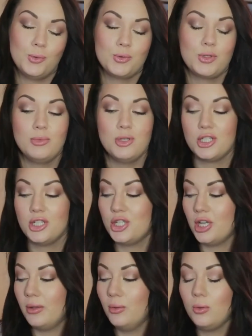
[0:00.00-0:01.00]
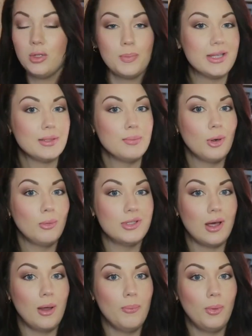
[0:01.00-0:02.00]
So I'm just going to show you all the bits and bobs
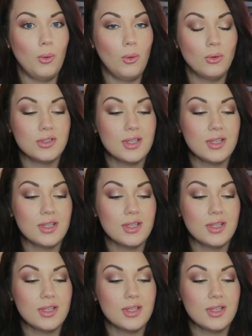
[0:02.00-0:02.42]
that I bought.